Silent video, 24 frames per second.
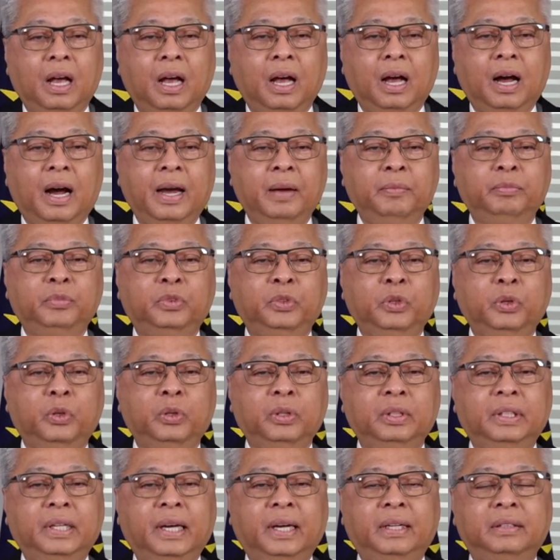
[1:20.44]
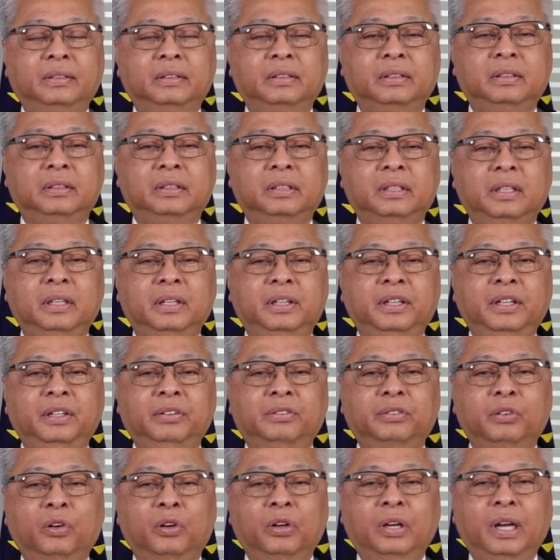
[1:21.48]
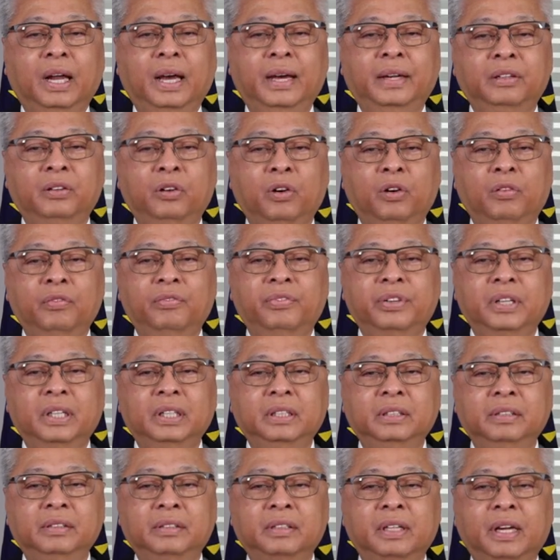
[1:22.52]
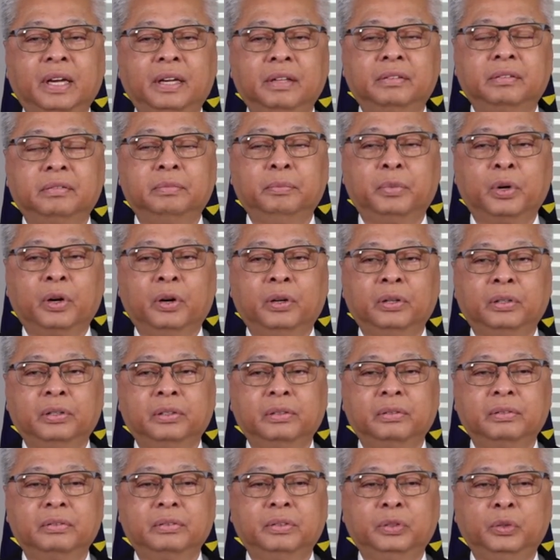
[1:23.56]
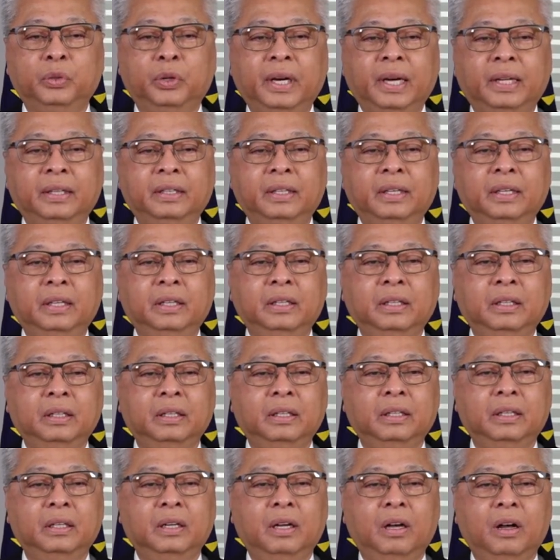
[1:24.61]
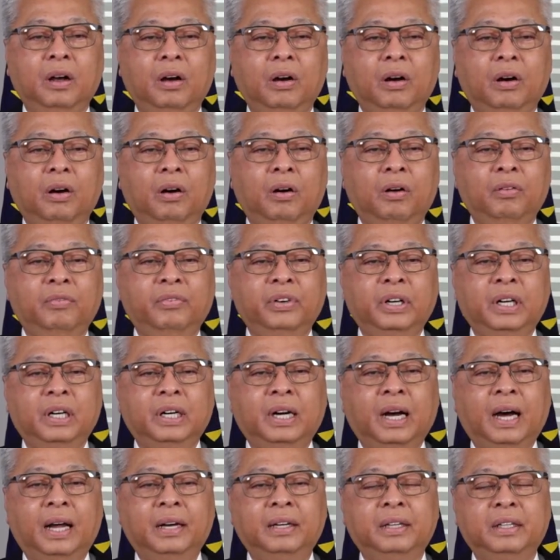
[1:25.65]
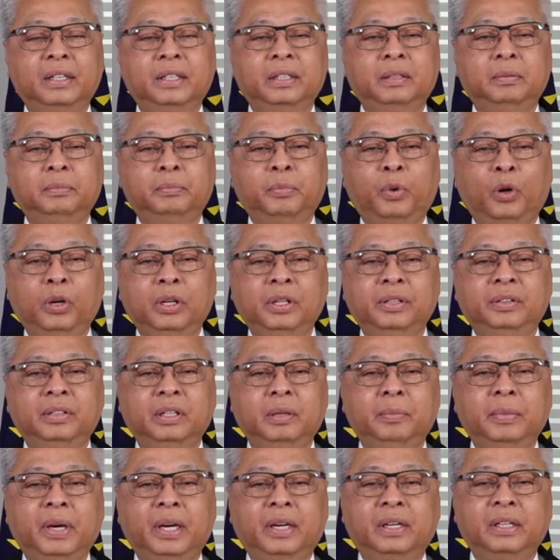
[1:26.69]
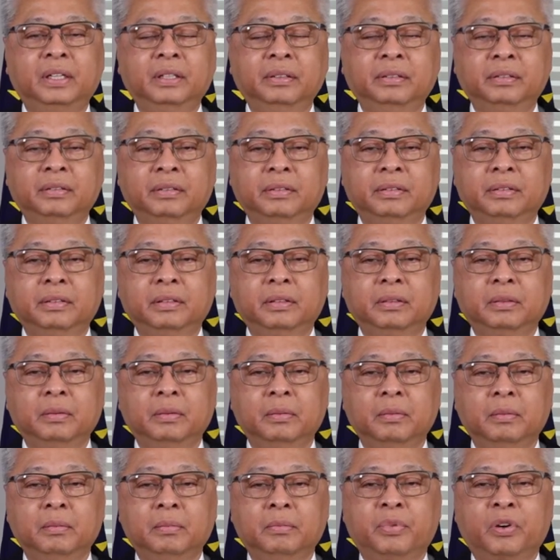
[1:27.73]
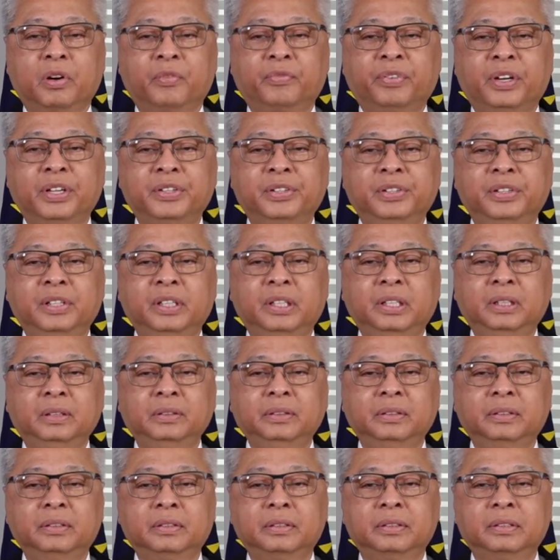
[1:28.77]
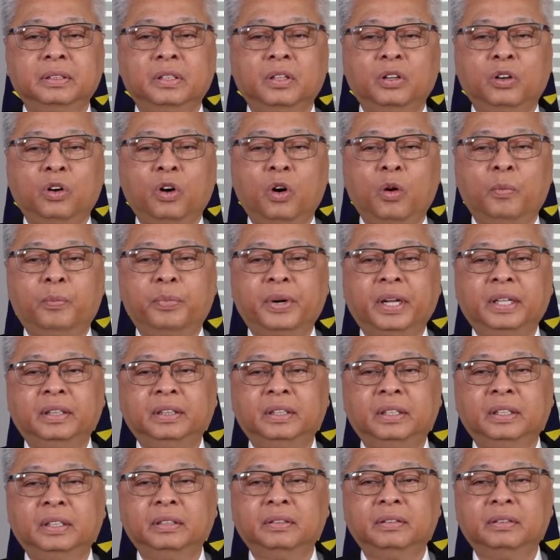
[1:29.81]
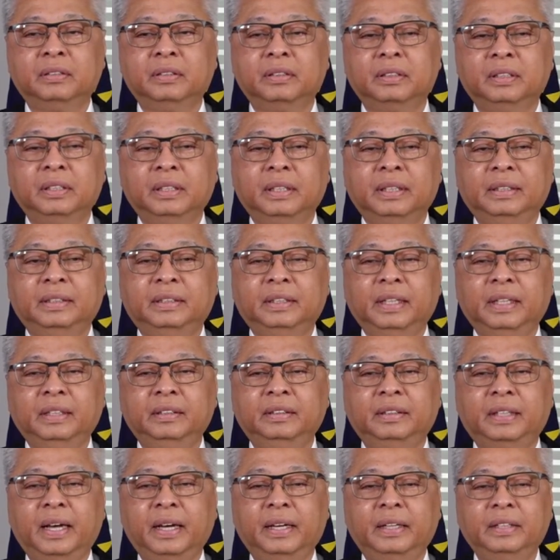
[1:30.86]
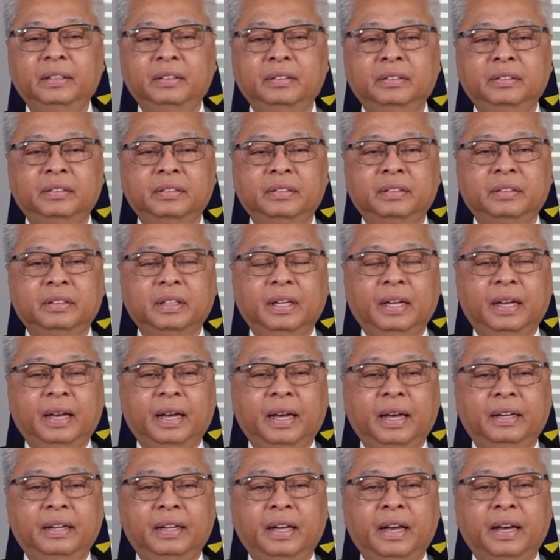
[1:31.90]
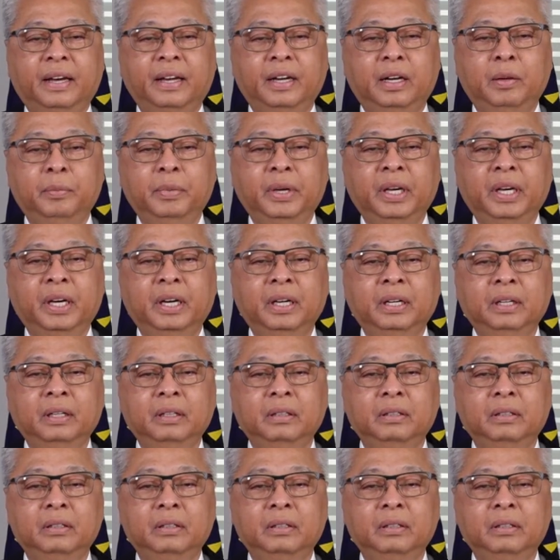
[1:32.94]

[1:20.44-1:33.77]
I am told that this online conference has brought together over 100 policymakers, professionals, operators, think tanks, and academia